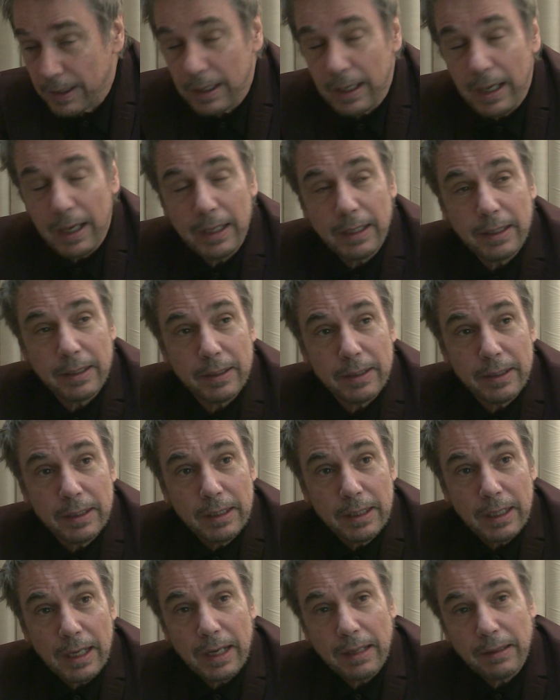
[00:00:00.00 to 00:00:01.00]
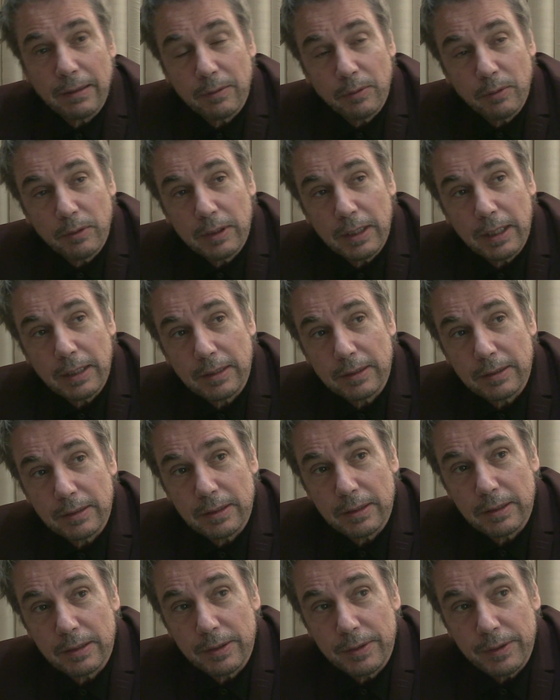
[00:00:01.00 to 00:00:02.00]
And I thought
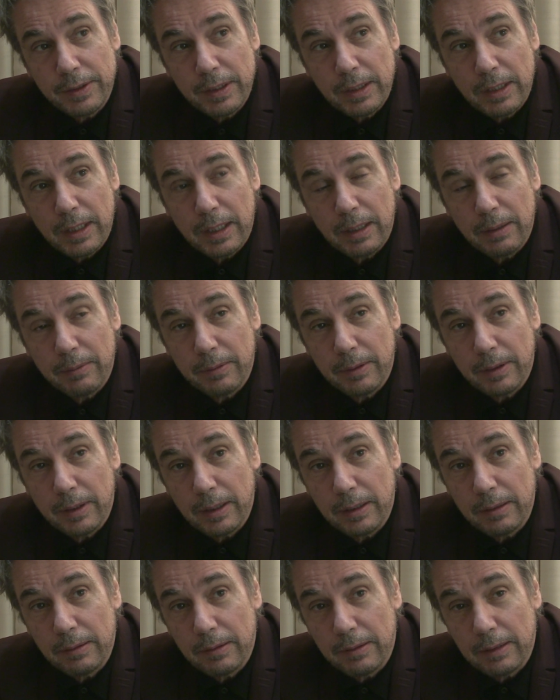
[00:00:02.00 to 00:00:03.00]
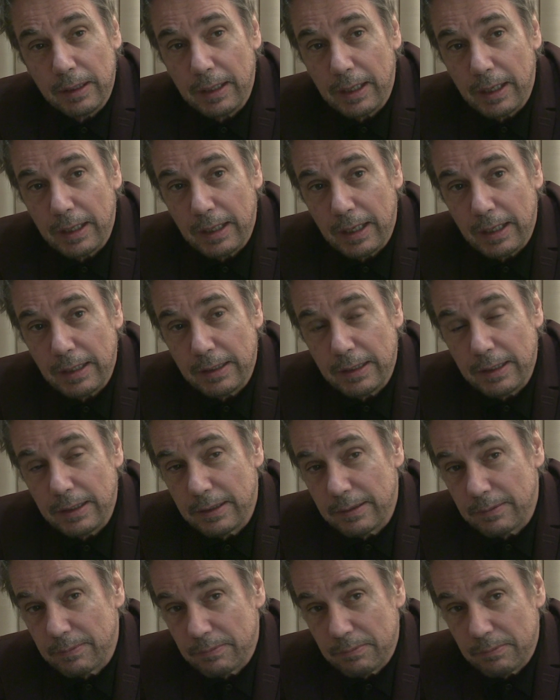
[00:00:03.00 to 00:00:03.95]
that I did